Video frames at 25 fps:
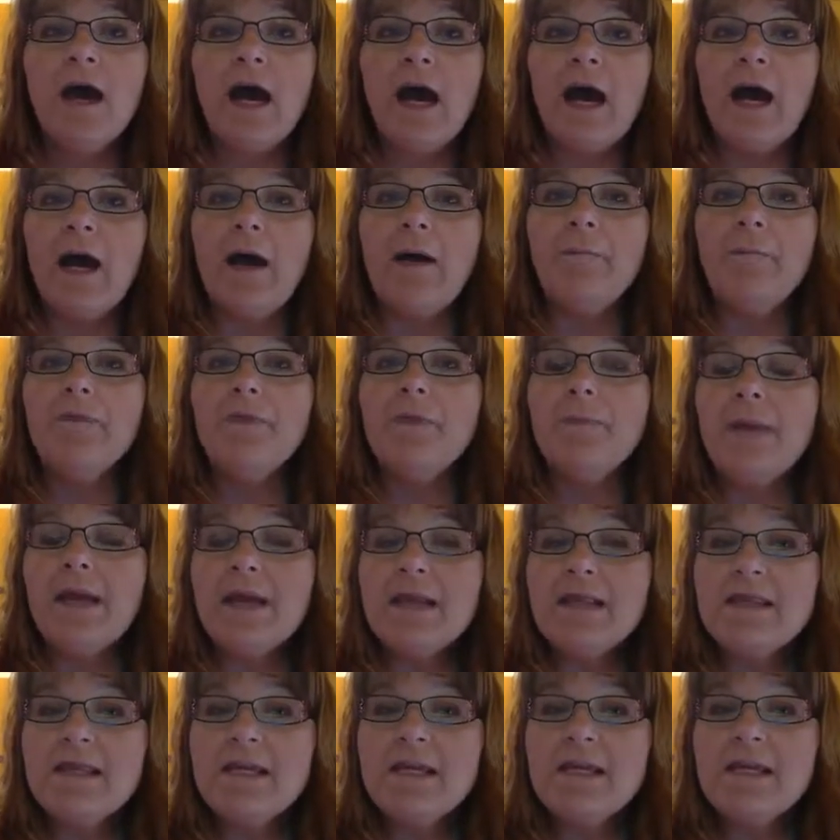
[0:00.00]
The
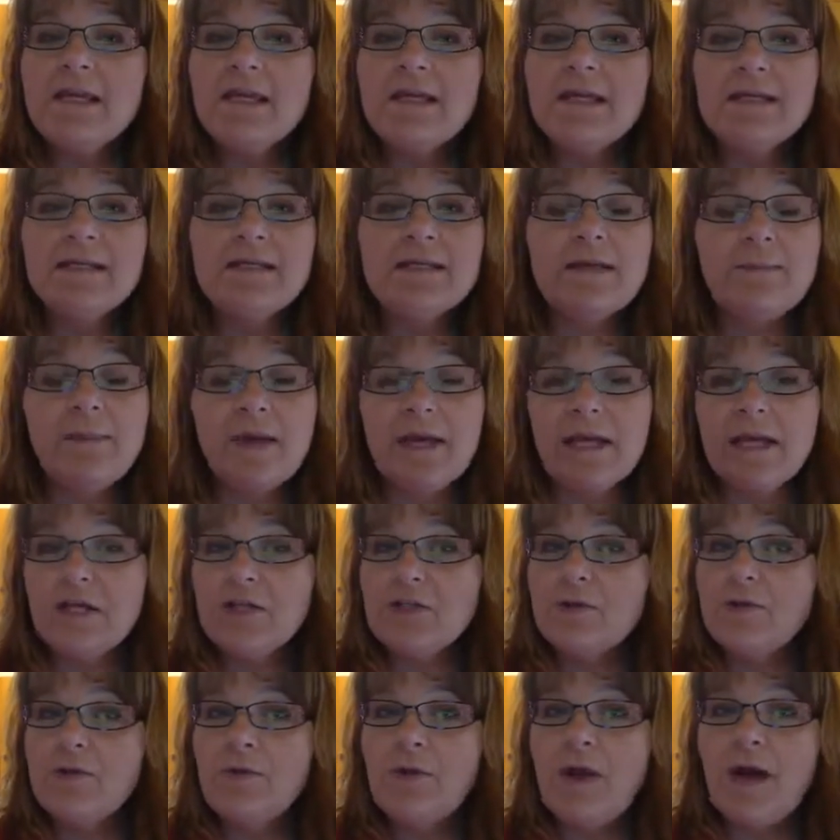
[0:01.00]
main thing is making
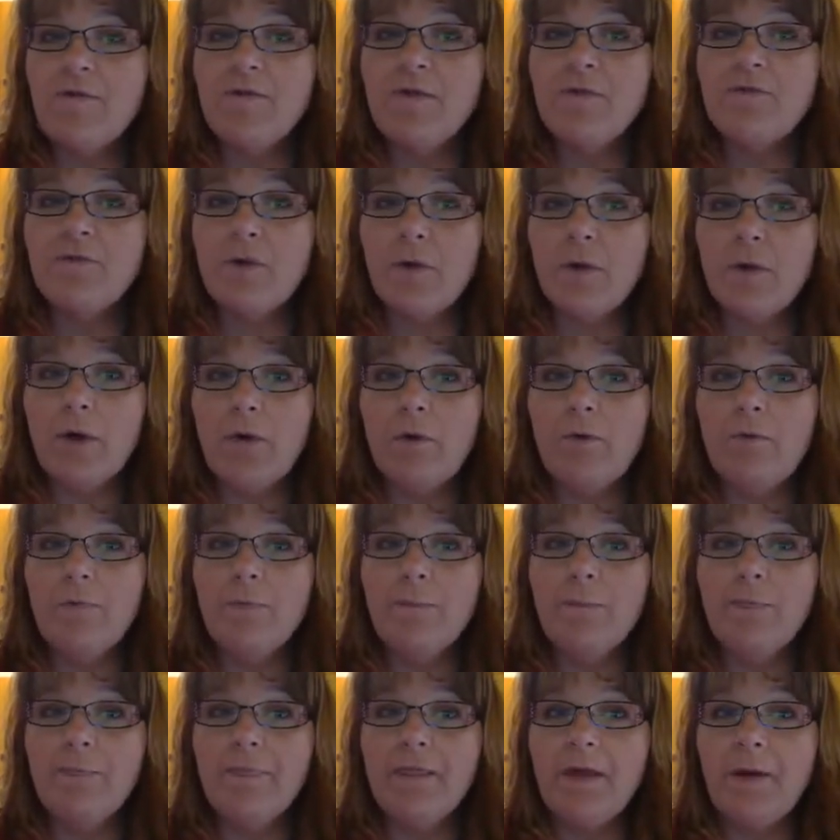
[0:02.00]
sure you have a photo,
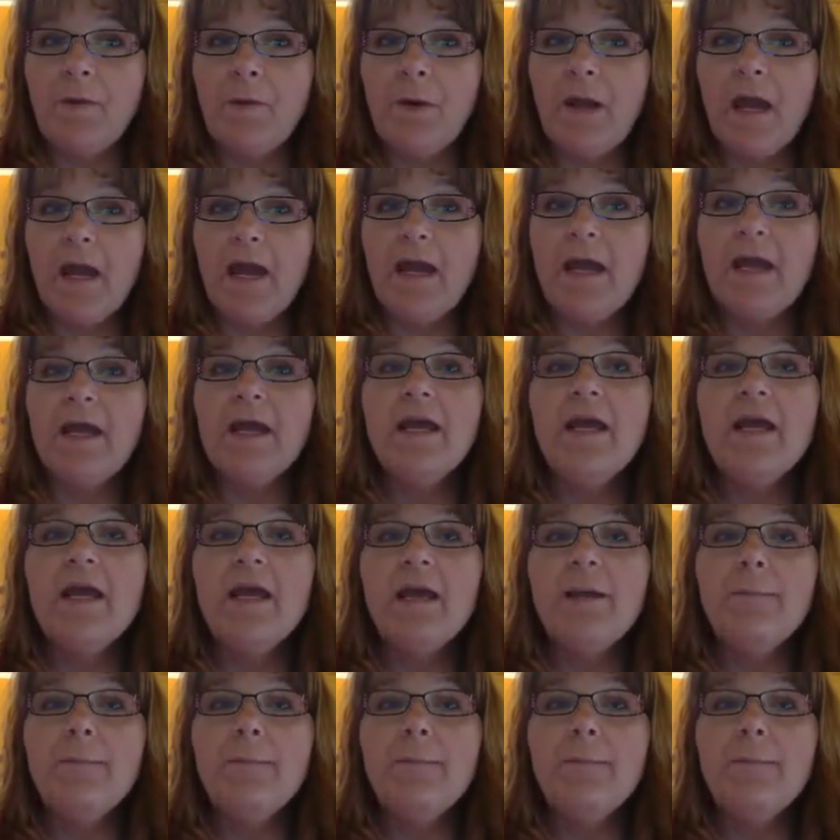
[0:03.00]
okay?